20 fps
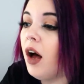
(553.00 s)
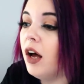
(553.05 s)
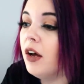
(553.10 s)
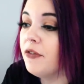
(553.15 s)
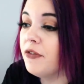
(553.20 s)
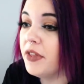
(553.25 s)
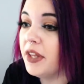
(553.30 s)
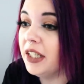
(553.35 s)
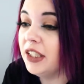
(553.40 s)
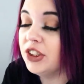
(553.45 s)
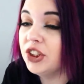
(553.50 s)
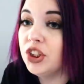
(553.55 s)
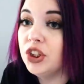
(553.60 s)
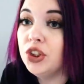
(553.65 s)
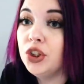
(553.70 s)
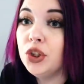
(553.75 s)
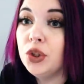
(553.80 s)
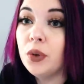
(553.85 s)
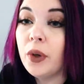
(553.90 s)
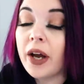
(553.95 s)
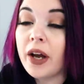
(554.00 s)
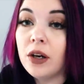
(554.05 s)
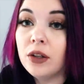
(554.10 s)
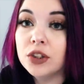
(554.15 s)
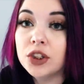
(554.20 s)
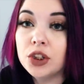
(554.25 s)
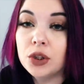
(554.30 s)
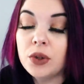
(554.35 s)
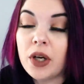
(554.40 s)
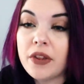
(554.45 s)
of things to do. I
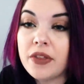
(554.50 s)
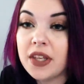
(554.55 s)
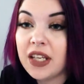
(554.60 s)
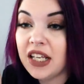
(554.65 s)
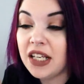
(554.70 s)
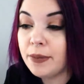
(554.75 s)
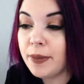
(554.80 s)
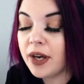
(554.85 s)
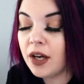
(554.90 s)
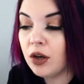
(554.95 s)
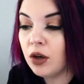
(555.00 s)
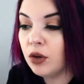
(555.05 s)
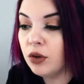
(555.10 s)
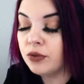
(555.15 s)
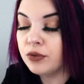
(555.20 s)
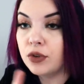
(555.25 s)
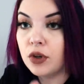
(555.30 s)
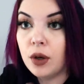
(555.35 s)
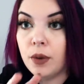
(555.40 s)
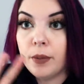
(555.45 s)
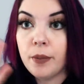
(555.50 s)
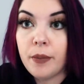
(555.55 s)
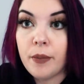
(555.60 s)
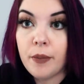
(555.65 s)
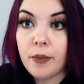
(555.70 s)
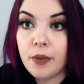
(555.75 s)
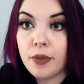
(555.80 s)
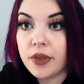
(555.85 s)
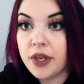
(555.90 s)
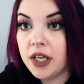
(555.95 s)
also got the email
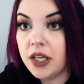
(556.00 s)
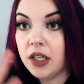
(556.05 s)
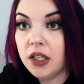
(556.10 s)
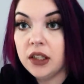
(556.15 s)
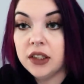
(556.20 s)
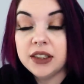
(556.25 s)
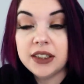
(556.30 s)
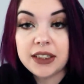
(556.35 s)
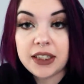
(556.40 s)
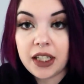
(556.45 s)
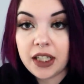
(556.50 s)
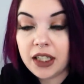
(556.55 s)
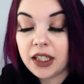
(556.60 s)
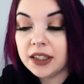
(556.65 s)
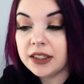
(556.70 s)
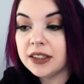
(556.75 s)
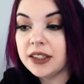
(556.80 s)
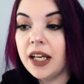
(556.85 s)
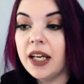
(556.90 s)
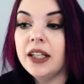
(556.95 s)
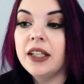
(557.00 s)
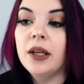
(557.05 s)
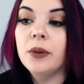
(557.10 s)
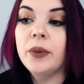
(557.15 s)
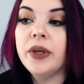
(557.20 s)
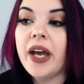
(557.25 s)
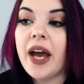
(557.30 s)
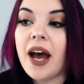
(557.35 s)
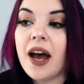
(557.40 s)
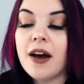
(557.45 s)
from the city saying that
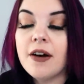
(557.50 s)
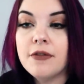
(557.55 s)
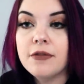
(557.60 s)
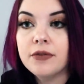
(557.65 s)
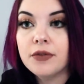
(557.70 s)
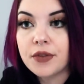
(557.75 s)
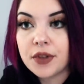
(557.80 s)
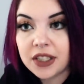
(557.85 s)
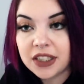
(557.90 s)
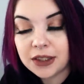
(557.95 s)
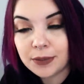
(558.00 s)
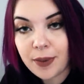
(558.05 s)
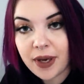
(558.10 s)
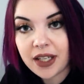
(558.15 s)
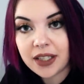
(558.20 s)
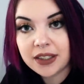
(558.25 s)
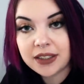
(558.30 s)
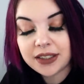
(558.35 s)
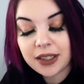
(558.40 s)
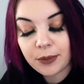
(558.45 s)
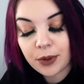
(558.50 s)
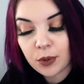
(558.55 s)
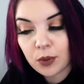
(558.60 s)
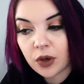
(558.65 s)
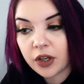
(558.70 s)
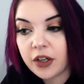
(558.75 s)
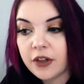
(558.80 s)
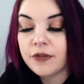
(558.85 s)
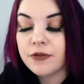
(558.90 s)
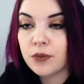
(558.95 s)
we have the space that we
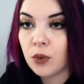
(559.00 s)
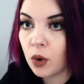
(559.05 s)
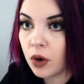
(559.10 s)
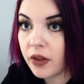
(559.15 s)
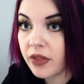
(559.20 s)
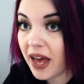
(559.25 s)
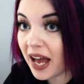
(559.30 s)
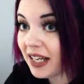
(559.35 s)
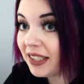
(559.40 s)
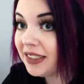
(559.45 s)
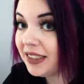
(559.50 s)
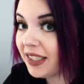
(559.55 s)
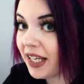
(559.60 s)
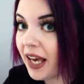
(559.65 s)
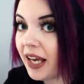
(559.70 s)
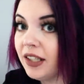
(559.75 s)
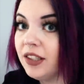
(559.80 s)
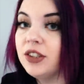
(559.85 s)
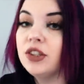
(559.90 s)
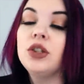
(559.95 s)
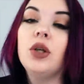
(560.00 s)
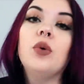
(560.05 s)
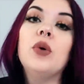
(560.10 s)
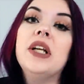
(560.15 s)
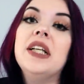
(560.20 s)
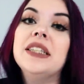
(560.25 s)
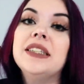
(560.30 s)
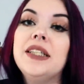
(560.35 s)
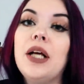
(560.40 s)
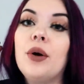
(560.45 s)
wanted for that day. So
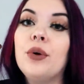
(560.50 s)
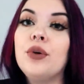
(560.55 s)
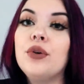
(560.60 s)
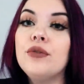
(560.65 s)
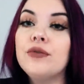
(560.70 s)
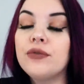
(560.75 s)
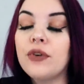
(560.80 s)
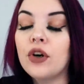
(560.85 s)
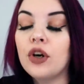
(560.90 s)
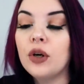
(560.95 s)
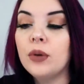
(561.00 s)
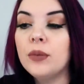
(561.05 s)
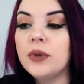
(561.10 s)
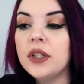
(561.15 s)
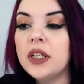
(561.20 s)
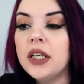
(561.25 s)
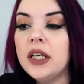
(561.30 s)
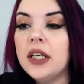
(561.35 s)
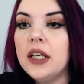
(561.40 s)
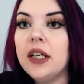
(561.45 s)
it is now confirmed